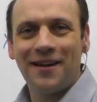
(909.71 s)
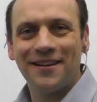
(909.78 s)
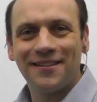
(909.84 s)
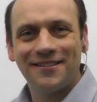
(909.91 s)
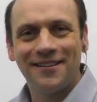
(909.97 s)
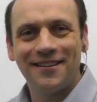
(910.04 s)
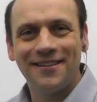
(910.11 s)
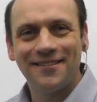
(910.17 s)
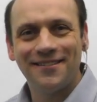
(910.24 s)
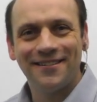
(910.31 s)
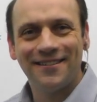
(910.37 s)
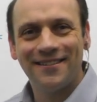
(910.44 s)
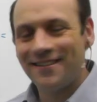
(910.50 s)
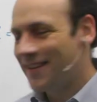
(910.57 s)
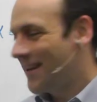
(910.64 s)
axes.
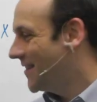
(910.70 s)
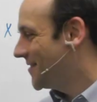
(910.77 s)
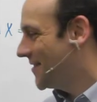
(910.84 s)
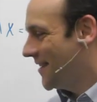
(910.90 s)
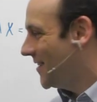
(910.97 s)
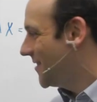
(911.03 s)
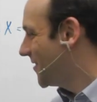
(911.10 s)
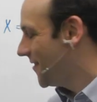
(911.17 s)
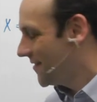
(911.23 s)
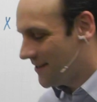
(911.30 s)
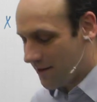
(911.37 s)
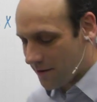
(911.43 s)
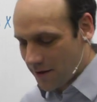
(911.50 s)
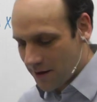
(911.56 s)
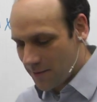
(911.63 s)
That's the
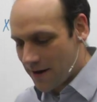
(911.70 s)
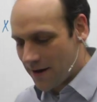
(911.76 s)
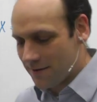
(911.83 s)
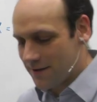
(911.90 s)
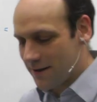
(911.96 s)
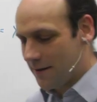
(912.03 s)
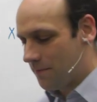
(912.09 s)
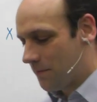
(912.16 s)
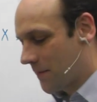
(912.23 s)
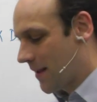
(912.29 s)
exciting thing about it.